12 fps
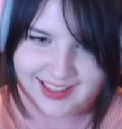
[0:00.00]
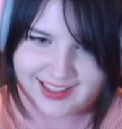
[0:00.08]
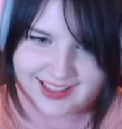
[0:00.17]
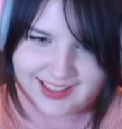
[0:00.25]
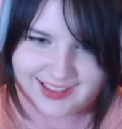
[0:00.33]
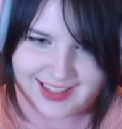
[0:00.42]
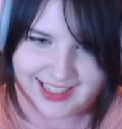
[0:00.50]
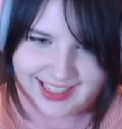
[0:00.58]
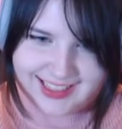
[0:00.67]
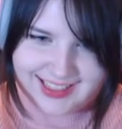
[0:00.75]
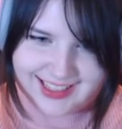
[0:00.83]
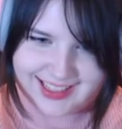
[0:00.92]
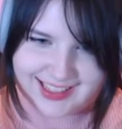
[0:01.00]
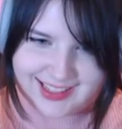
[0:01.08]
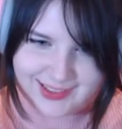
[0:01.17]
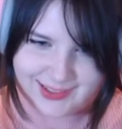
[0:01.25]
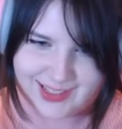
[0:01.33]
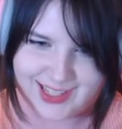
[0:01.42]
This is why I like to
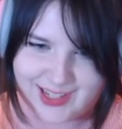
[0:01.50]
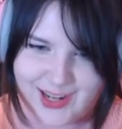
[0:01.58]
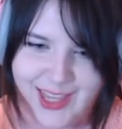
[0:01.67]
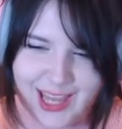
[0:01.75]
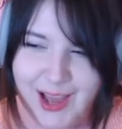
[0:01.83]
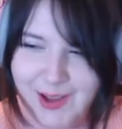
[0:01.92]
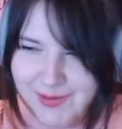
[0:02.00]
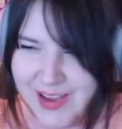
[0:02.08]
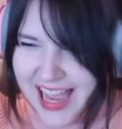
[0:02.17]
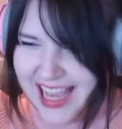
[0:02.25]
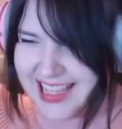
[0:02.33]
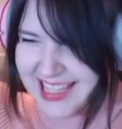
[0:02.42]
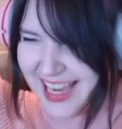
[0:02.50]
cool song that best.